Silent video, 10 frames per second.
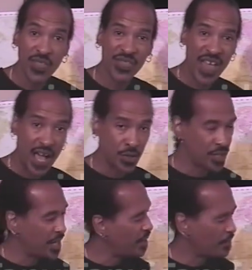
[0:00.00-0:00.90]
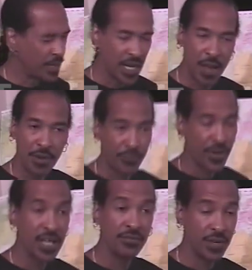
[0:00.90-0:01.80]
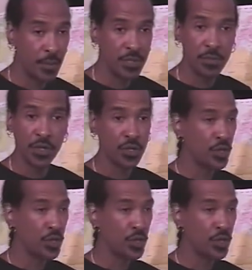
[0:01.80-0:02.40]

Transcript: thousand, and again, I'm afraid of numbers because